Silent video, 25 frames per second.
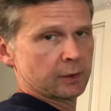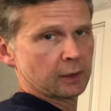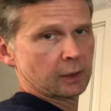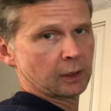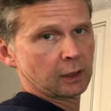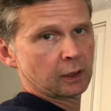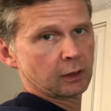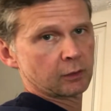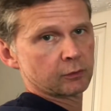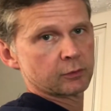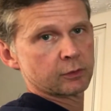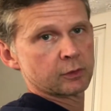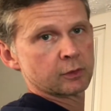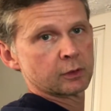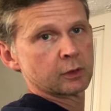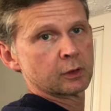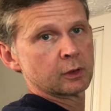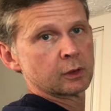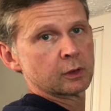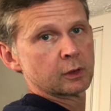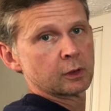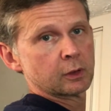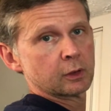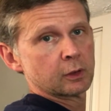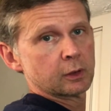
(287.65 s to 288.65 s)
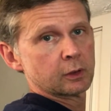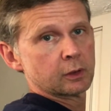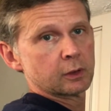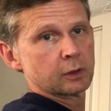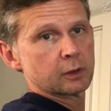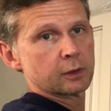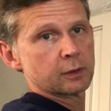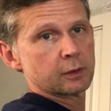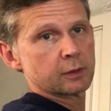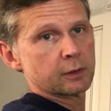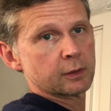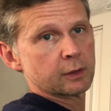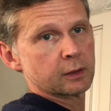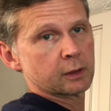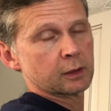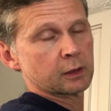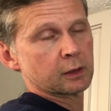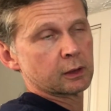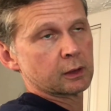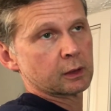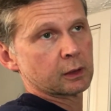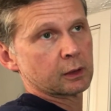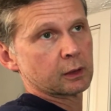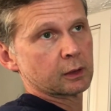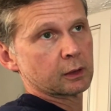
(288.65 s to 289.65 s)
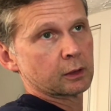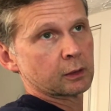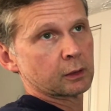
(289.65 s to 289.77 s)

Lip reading: out the